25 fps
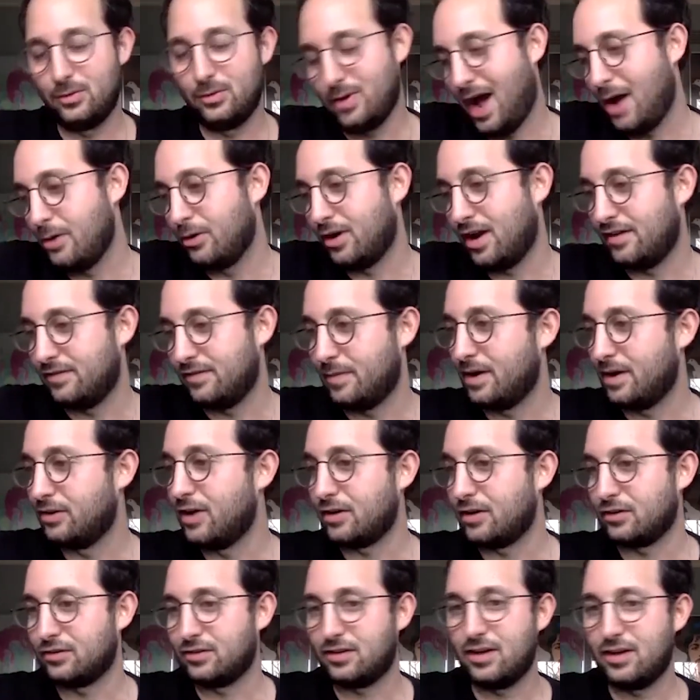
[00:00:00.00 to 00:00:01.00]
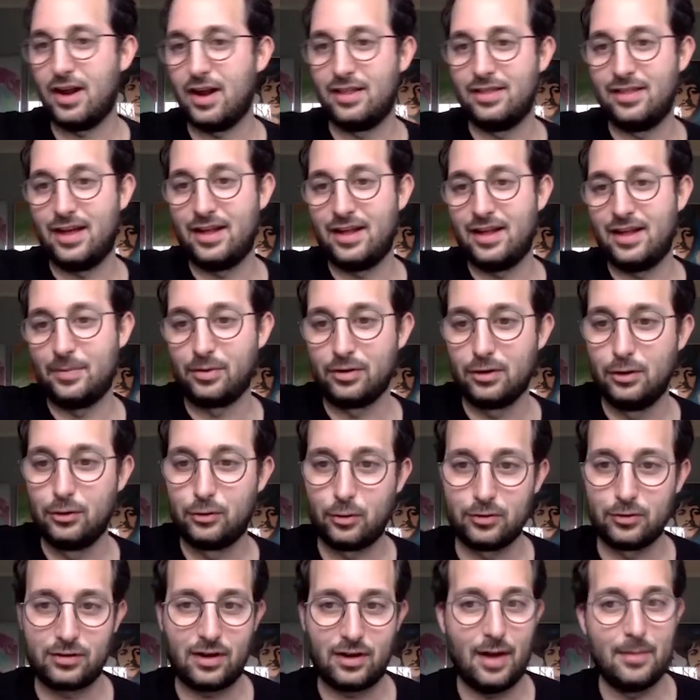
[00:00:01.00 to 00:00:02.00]
I would have my director's cut, and then the producers
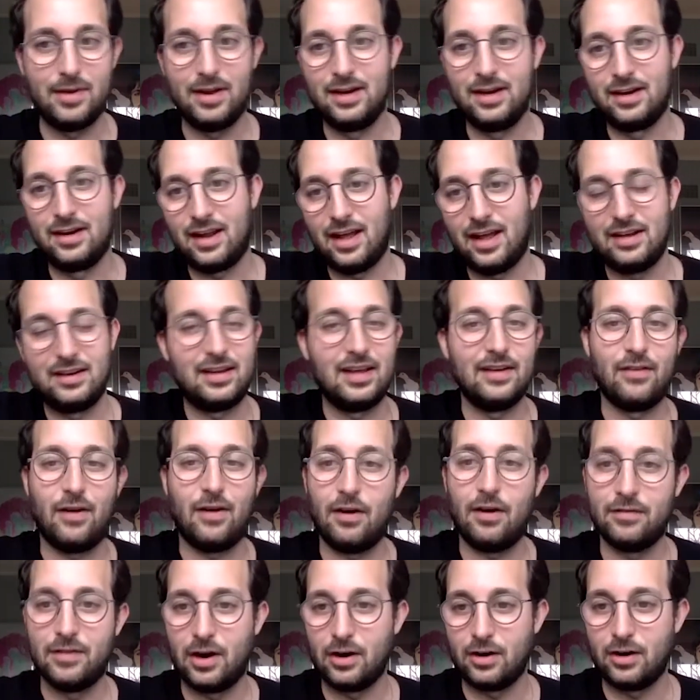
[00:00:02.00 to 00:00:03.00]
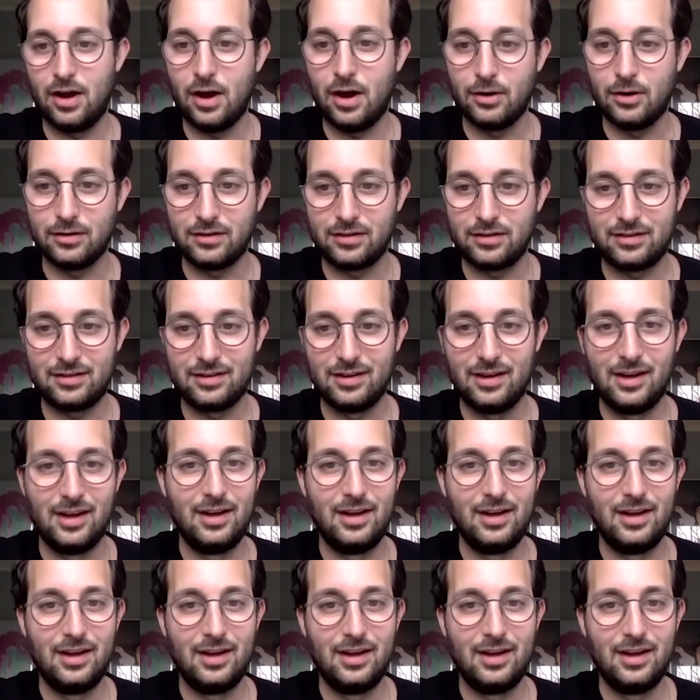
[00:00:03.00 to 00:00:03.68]
would come in and give all their notes,